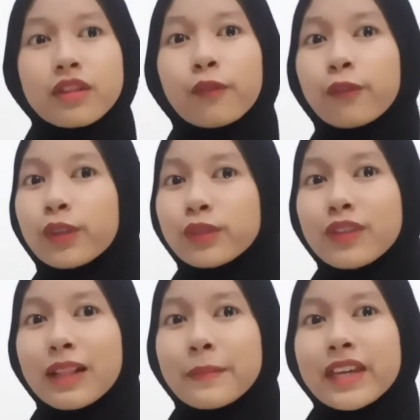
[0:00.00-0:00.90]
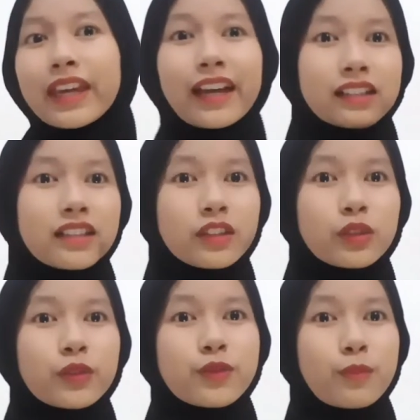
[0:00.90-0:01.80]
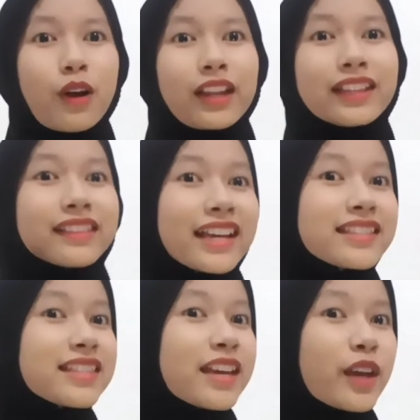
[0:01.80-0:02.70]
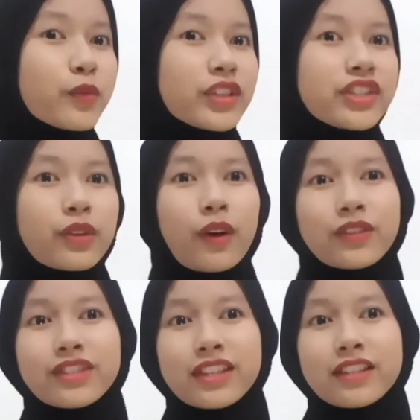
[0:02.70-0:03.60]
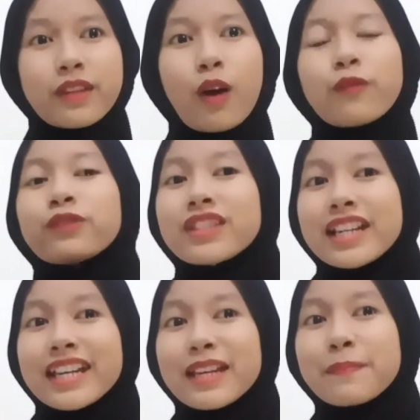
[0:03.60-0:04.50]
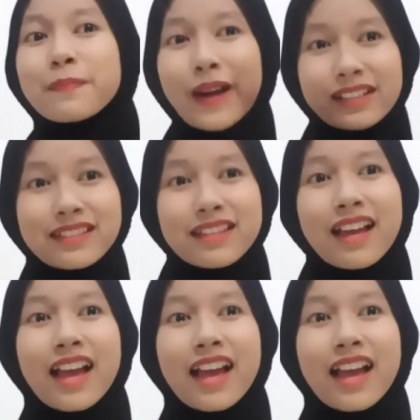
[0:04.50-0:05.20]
the food will be carried into small intestine, which consists of 3 parts.